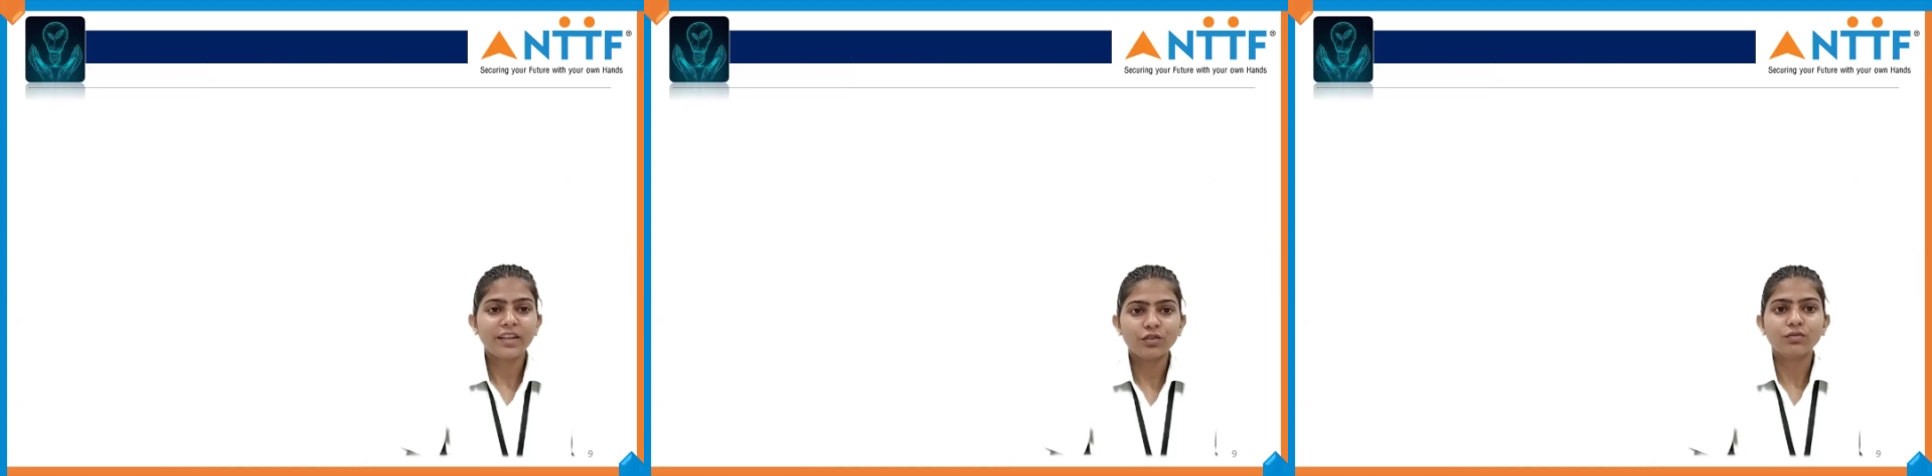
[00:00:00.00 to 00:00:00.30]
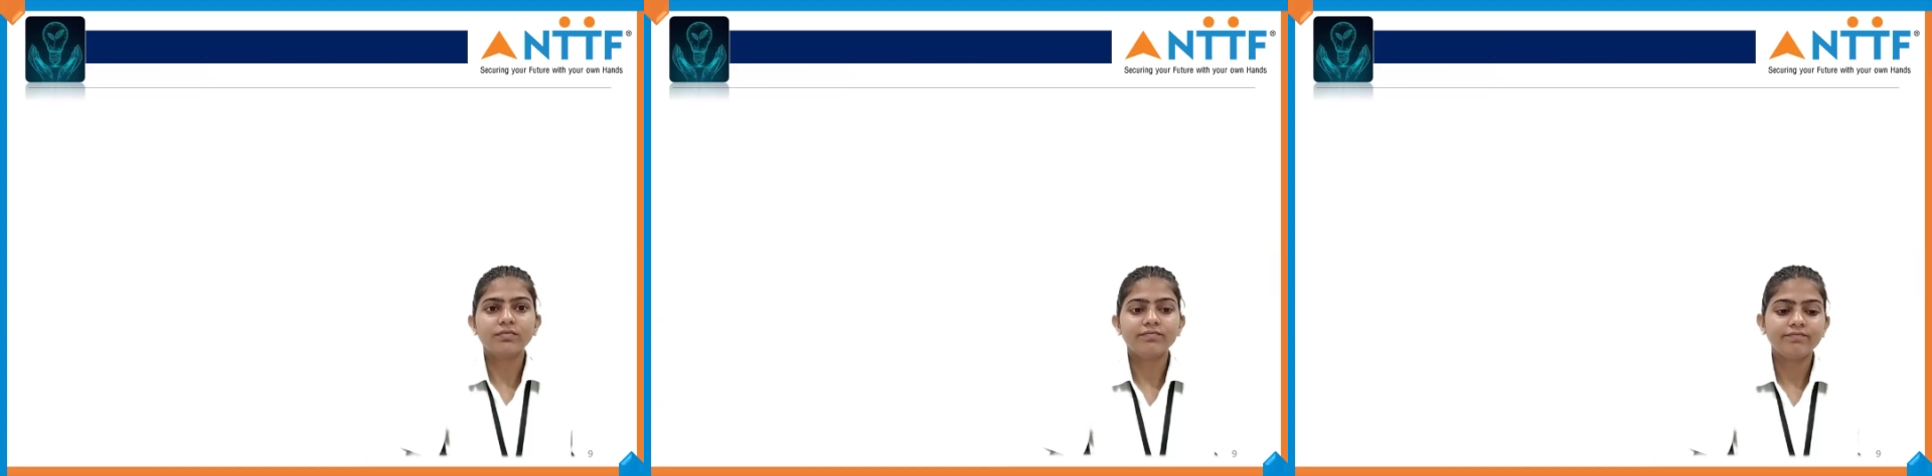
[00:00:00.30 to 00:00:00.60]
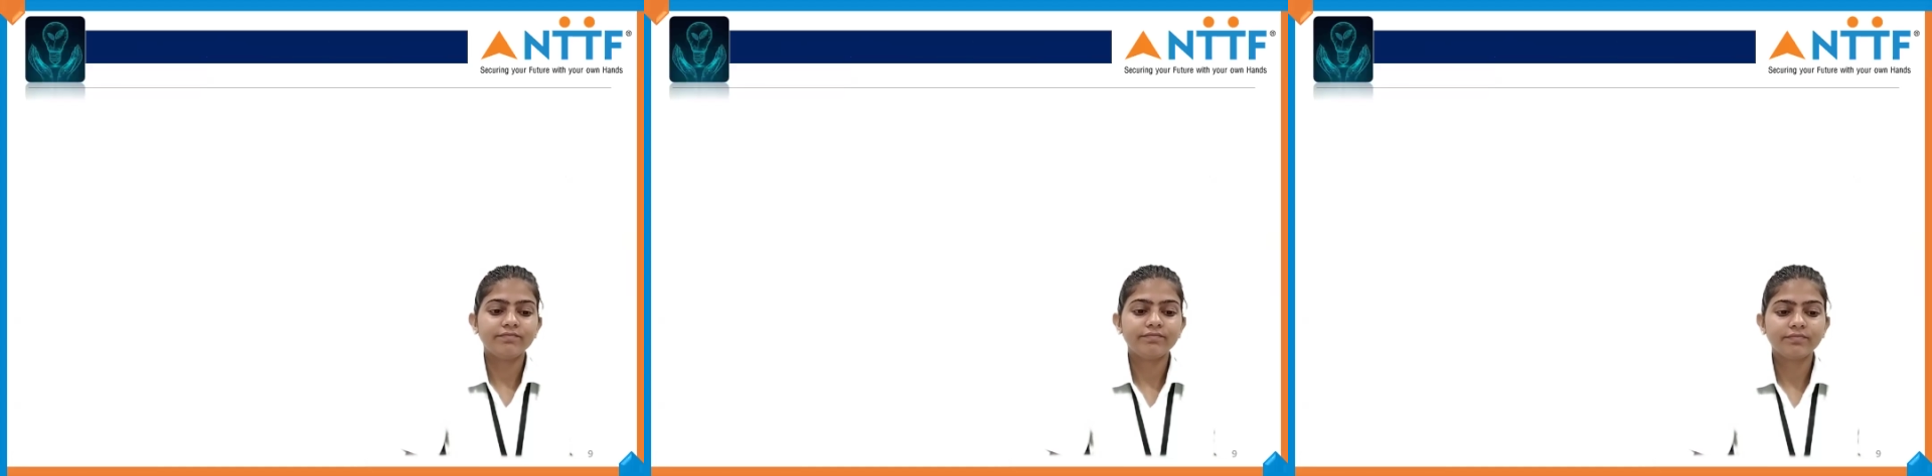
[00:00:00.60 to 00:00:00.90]
Thank you.
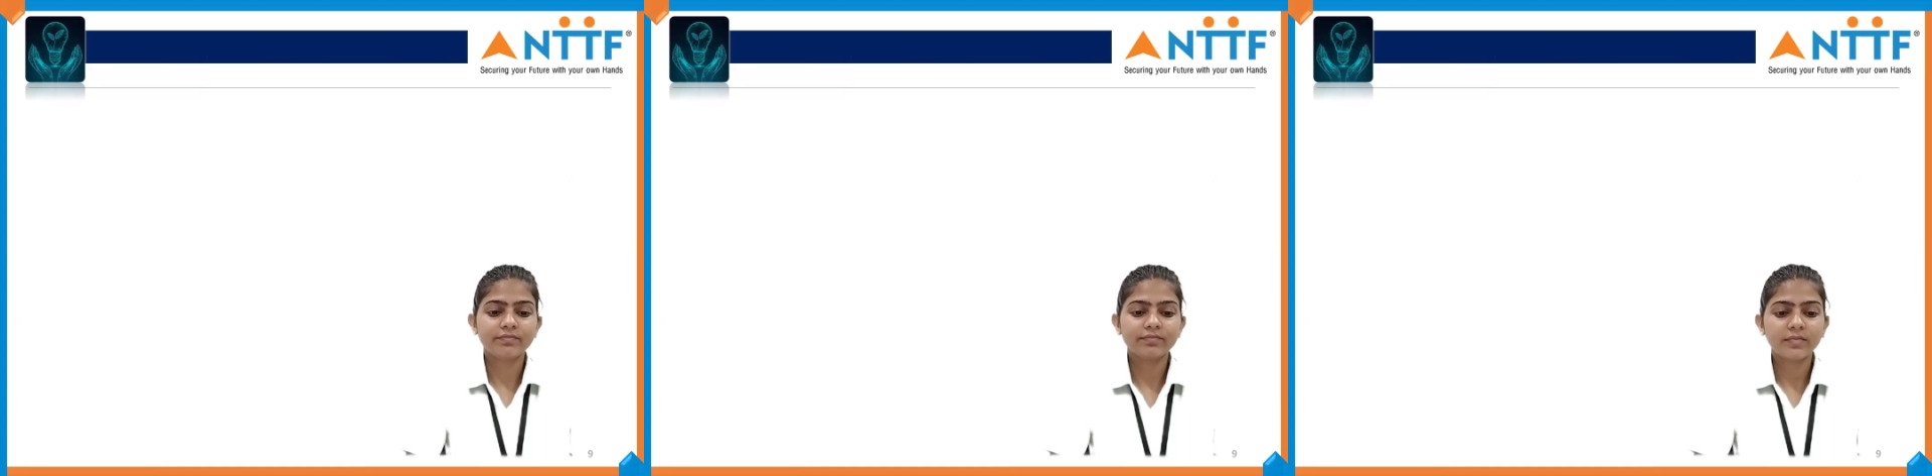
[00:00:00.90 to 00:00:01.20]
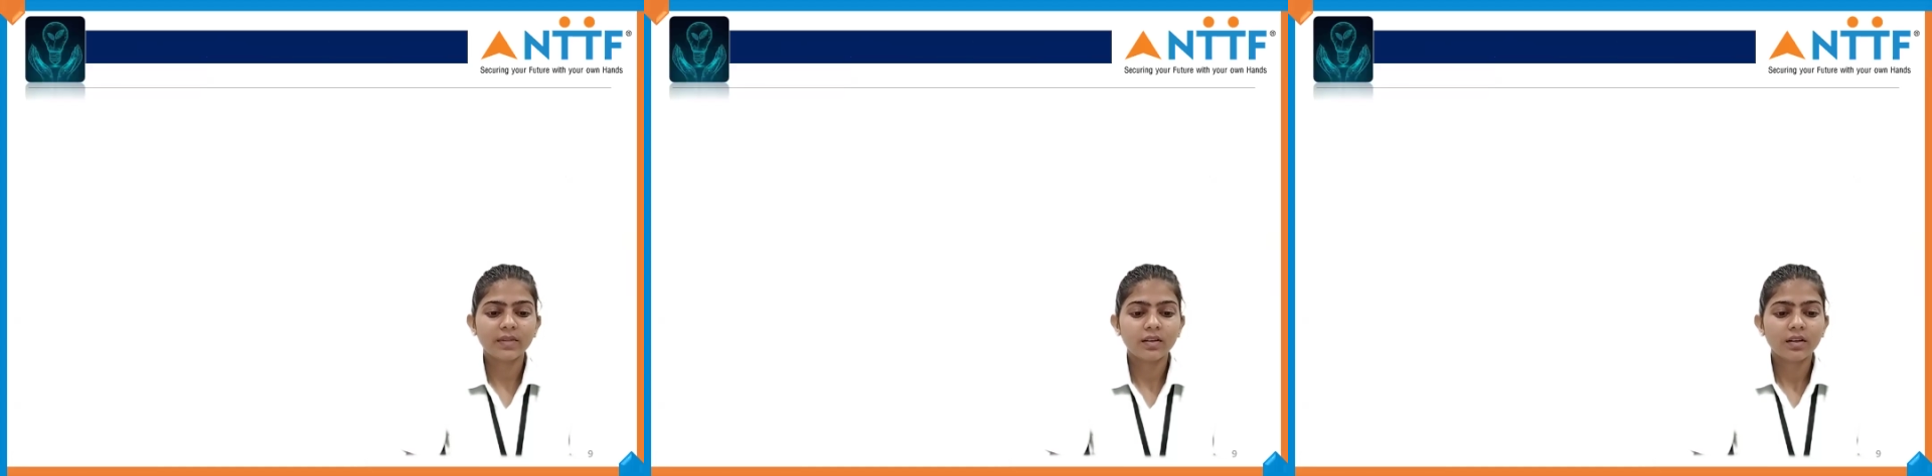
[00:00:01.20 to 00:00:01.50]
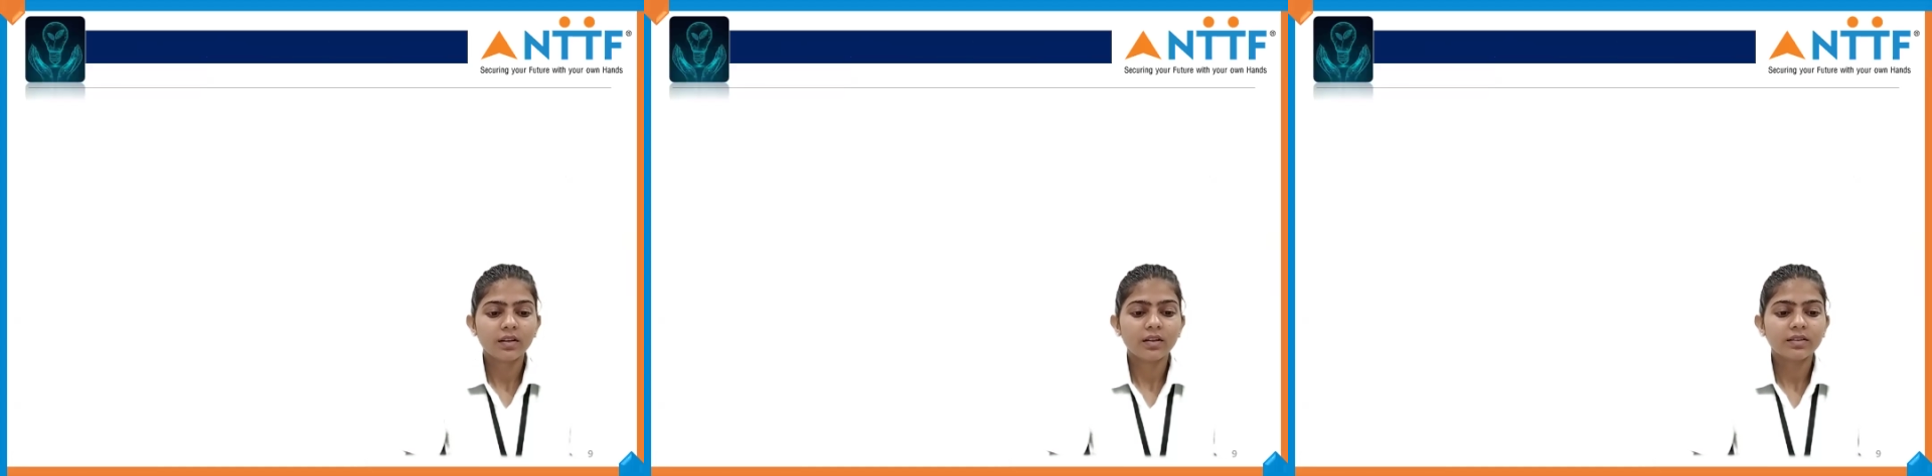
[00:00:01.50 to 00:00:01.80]

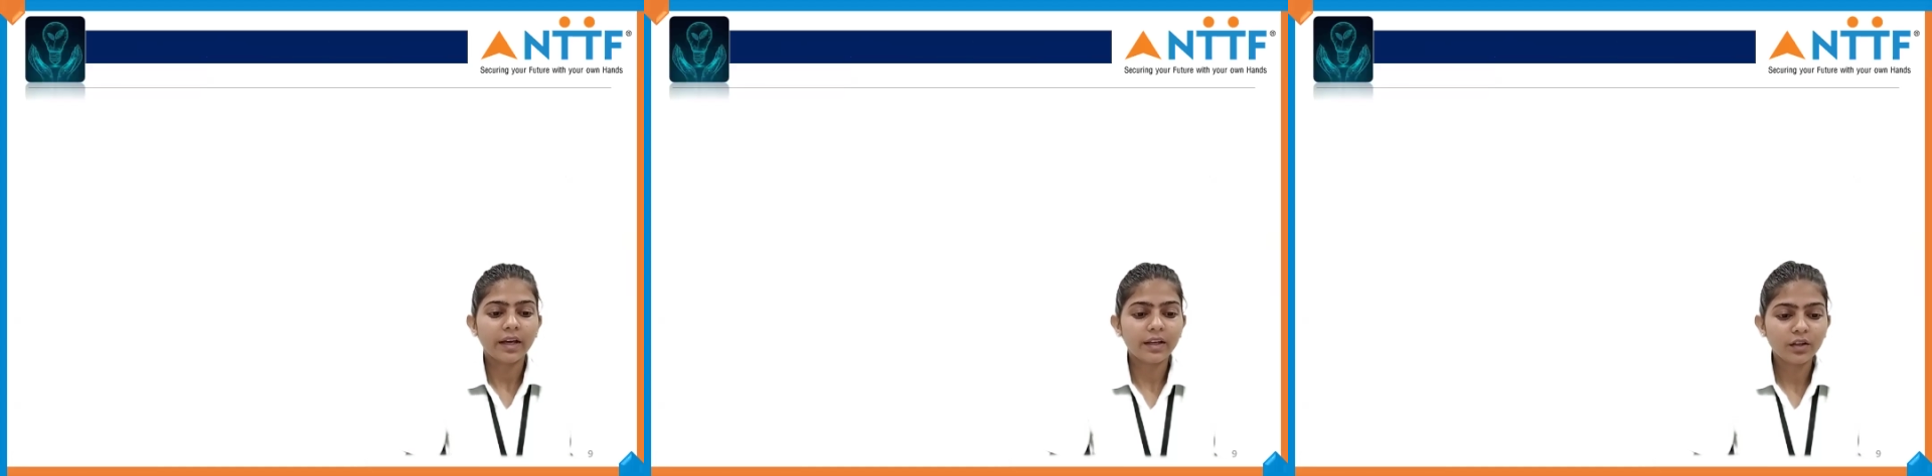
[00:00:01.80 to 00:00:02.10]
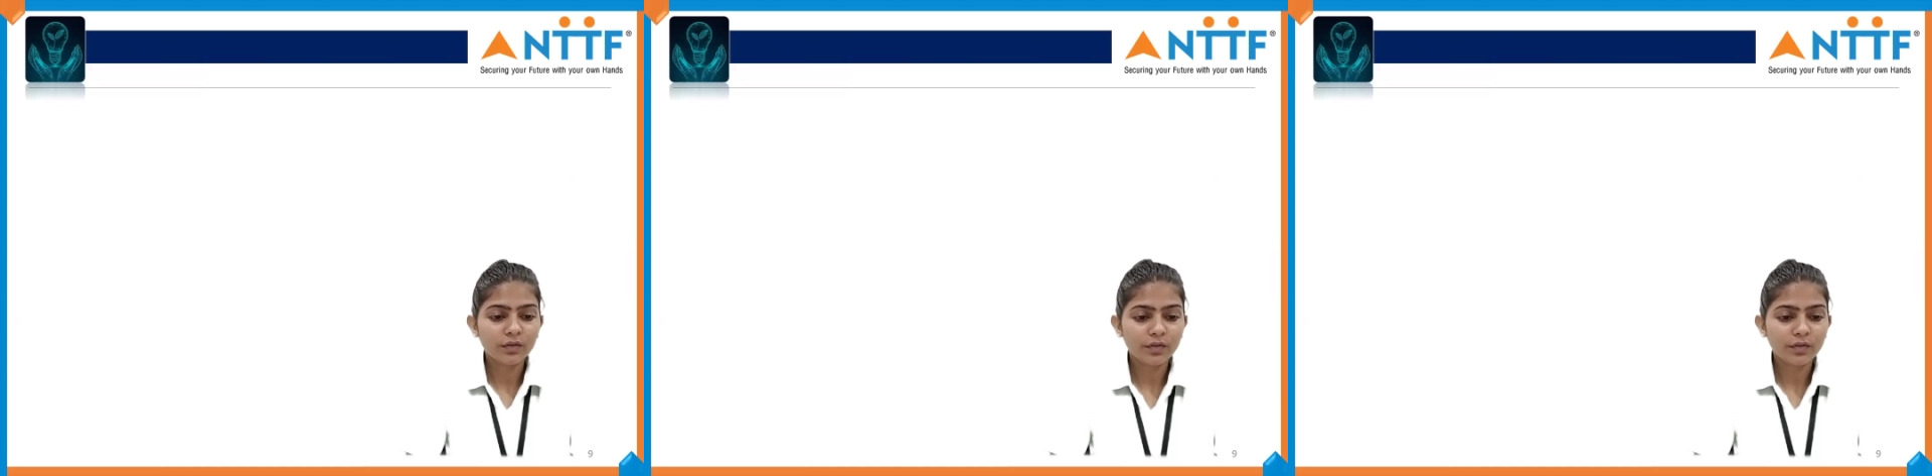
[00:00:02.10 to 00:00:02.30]
Thank